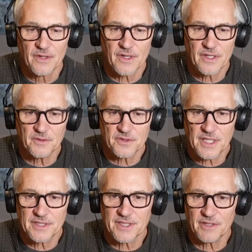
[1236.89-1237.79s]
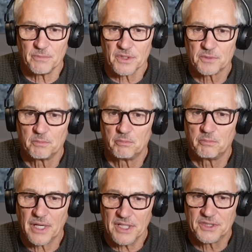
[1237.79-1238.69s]
they don't tend to have much
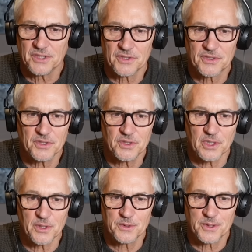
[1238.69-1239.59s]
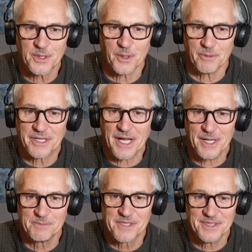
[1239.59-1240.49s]
patience as soon as you lose a couple of games.